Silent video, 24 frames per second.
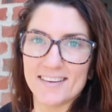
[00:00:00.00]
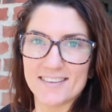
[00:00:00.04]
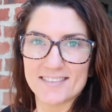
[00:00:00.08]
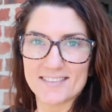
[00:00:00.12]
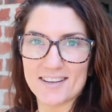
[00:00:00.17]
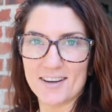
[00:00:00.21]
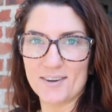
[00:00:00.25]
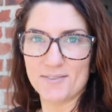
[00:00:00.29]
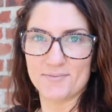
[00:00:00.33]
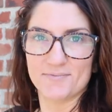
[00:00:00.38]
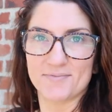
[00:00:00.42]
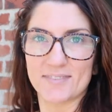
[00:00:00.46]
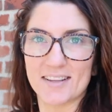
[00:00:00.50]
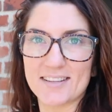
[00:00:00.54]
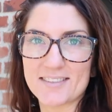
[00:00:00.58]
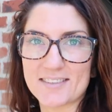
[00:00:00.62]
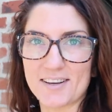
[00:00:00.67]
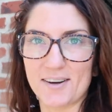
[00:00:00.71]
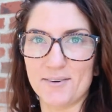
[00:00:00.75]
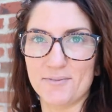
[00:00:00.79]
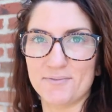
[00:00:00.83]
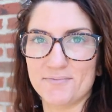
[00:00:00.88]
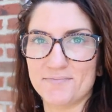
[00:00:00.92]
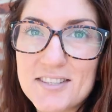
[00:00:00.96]
So let's
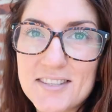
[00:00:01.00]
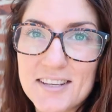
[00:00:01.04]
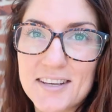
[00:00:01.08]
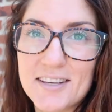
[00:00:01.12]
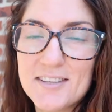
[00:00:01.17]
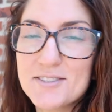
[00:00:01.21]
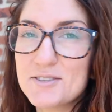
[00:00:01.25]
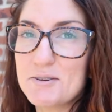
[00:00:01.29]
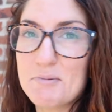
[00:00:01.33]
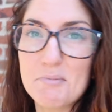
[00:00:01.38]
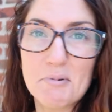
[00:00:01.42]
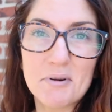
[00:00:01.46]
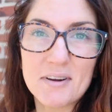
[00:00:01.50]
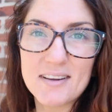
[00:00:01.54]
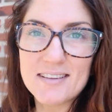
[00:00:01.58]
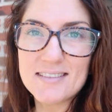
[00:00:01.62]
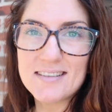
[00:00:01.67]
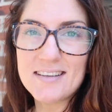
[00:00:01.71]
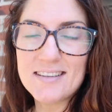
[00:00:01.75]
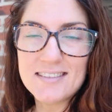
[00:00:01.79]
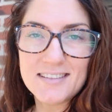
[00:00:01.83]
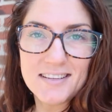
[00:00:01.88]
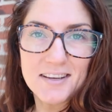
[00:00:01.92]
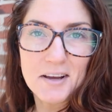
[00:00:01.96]
go. It's like a super
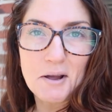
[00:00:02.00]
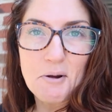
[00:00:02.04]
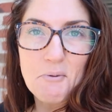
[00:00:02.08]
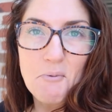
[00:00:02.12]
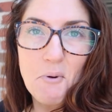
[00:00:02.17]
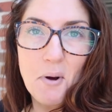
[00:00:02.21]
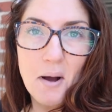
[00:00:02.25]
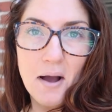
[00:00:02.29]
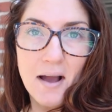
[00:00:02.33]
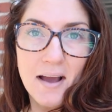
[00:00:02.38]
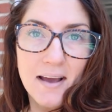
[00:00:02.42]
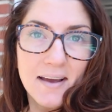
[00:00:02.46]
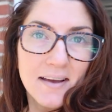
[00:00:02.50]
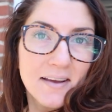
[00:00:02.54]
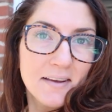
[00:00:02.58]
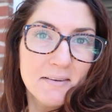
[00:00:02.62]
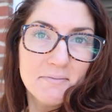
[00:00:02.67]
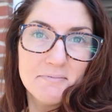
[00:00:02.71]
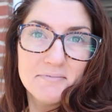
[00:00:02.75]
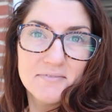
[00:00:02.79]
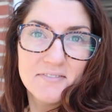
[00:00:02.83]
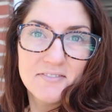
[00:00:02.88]
easy D I Y